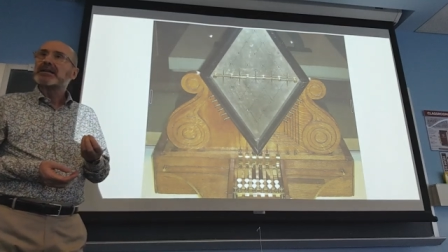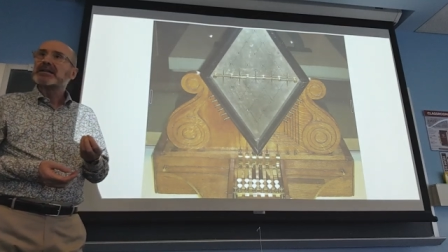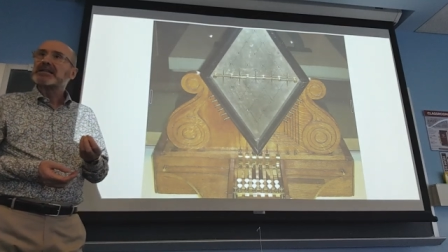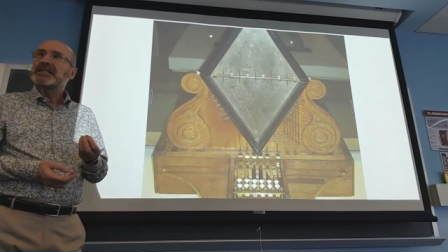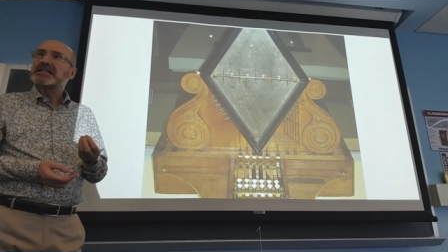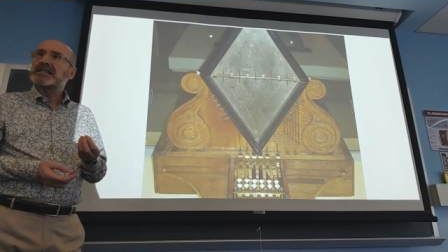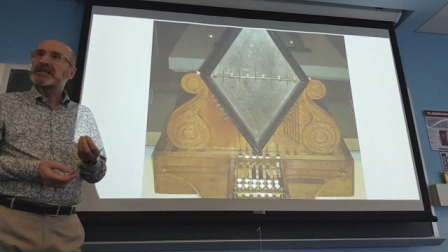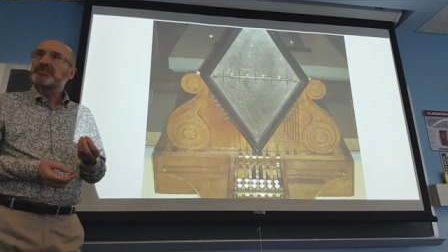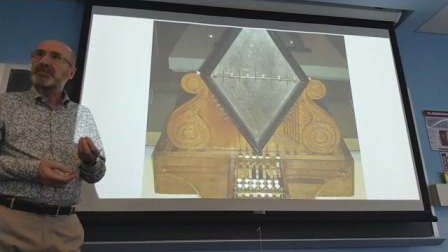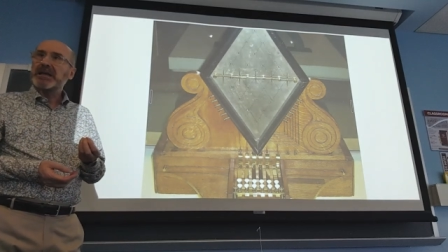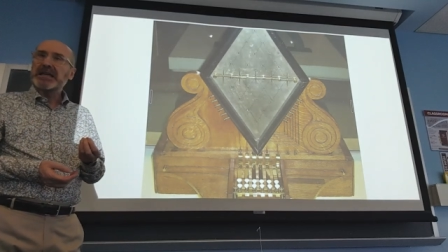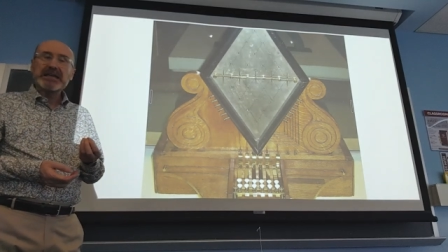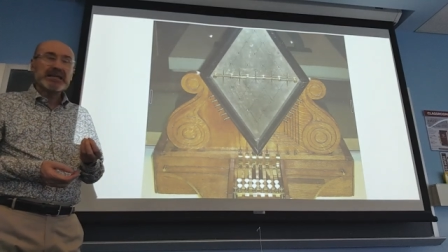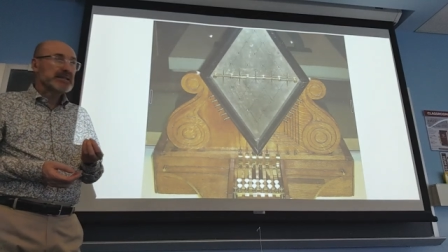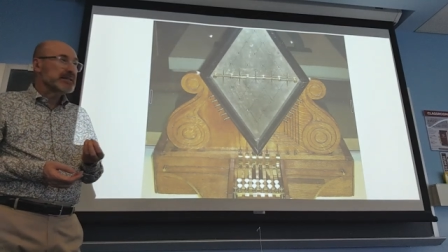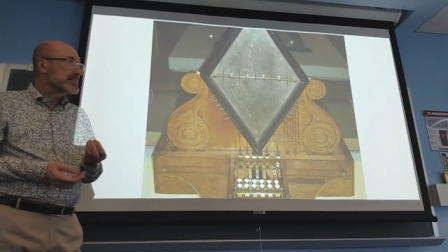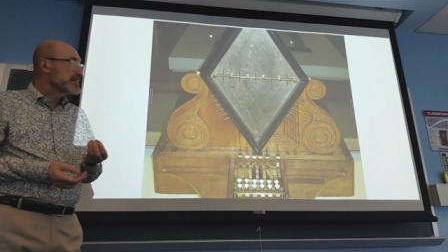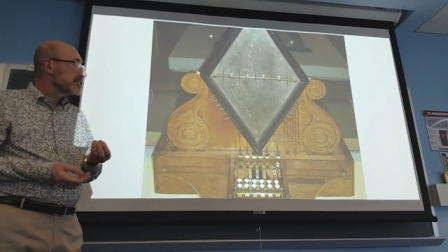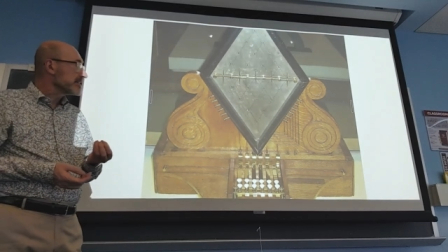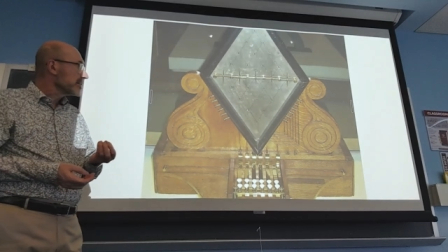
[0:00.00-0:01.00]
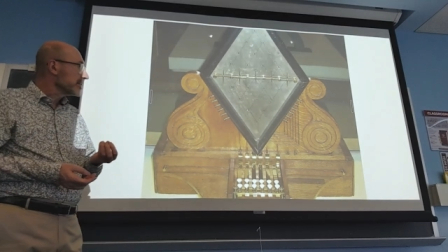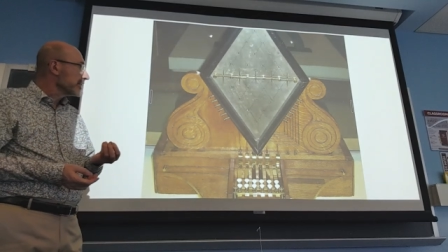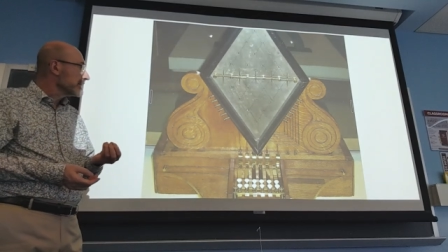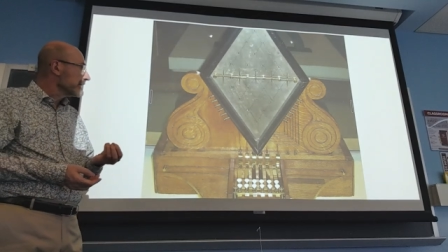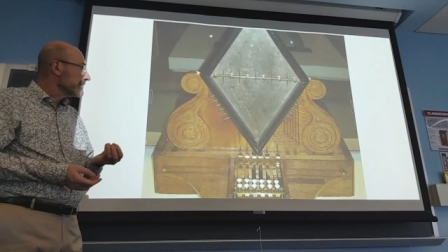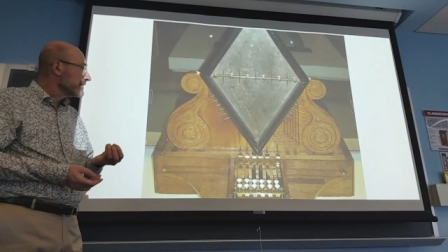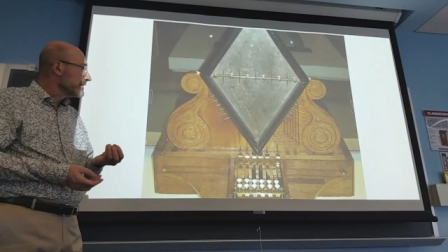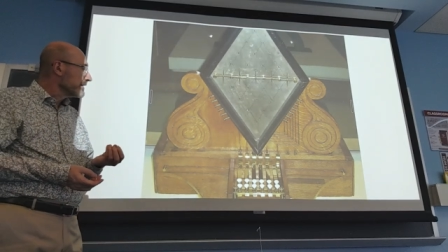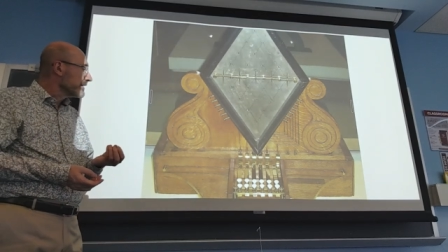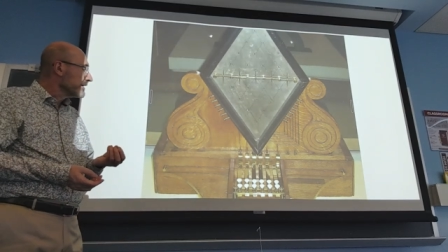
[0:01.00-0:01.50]
speeds,
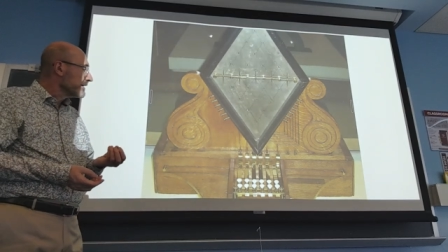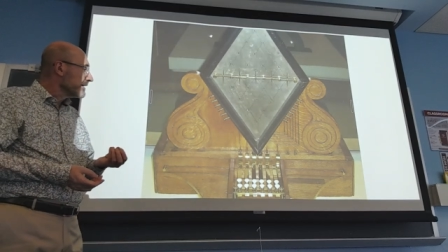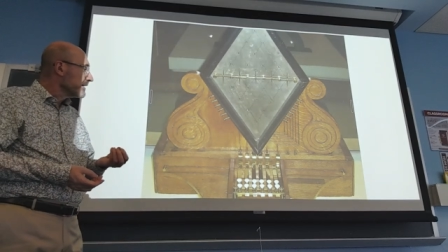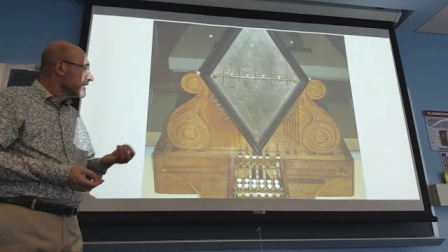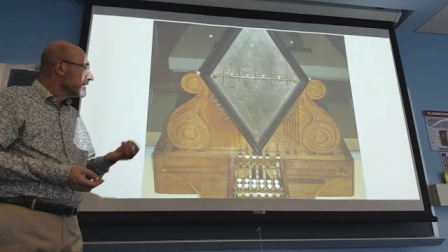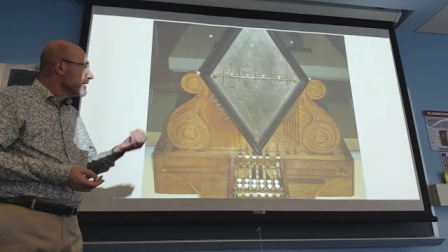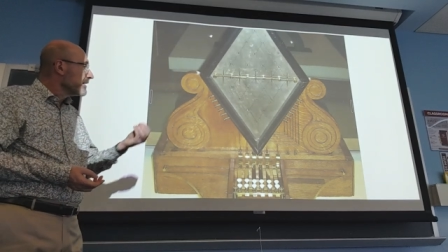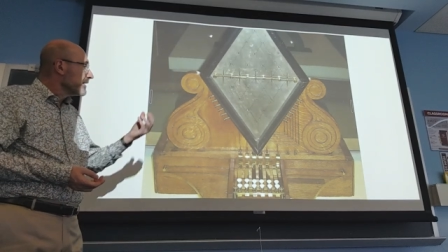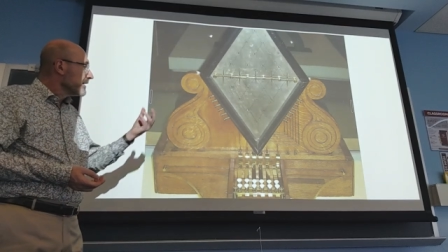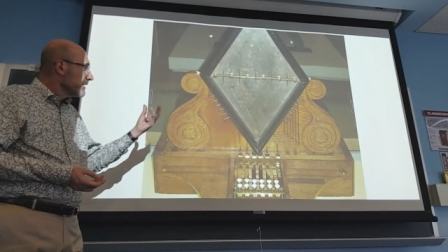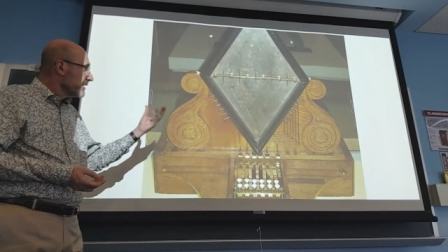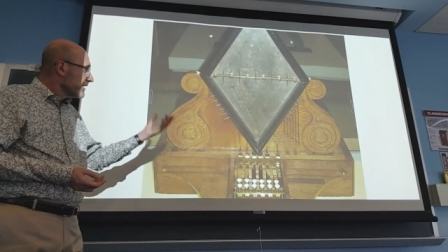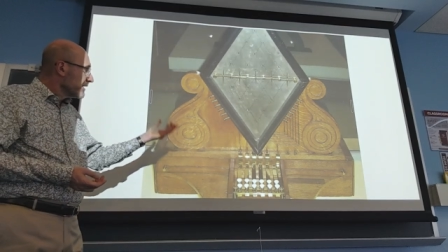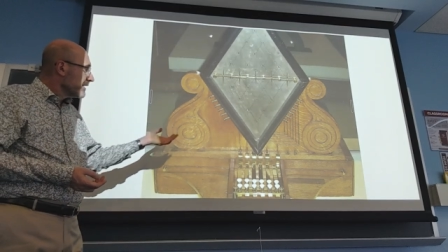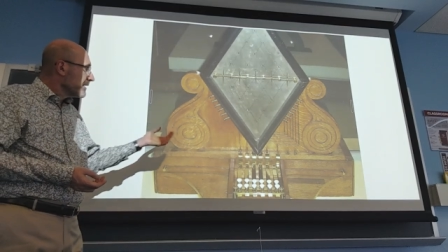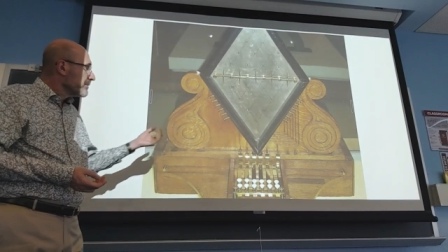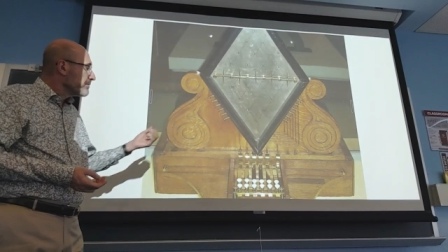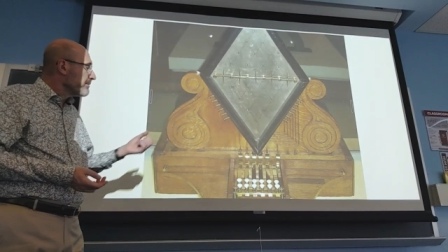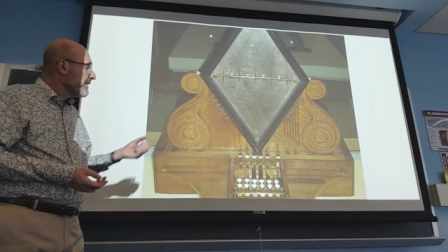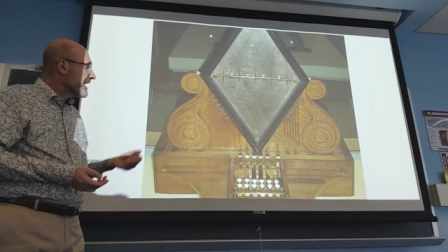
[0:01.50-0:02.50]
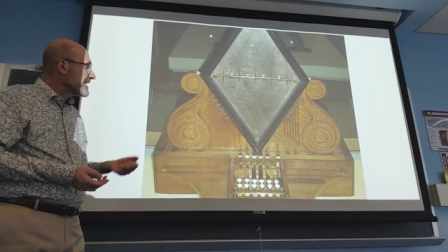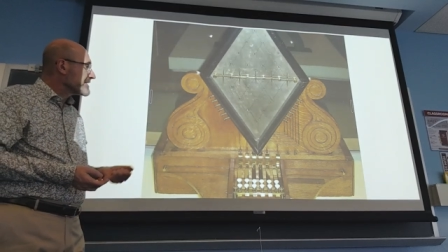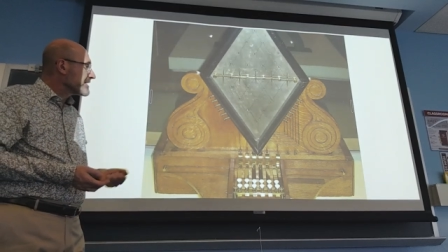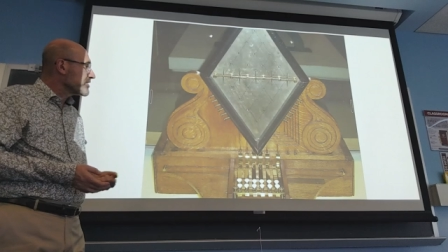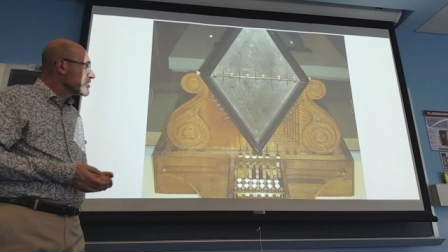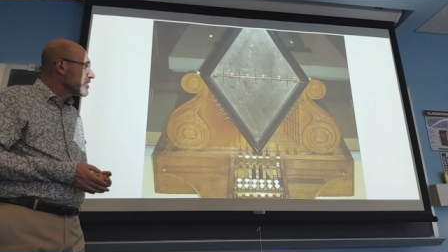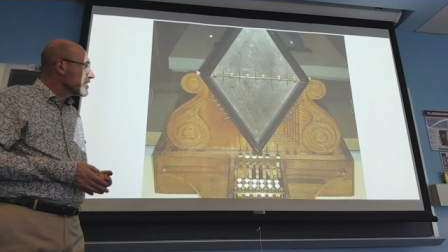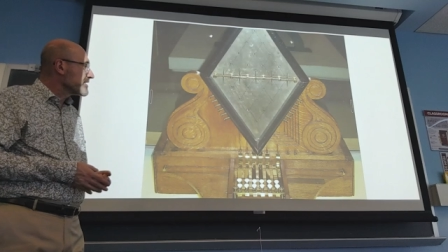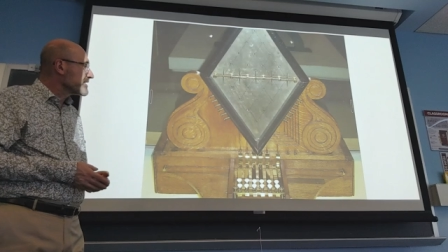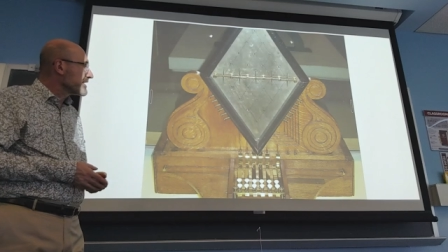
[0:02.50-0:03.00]

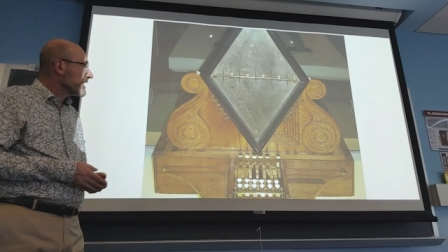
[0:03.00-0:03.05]
messages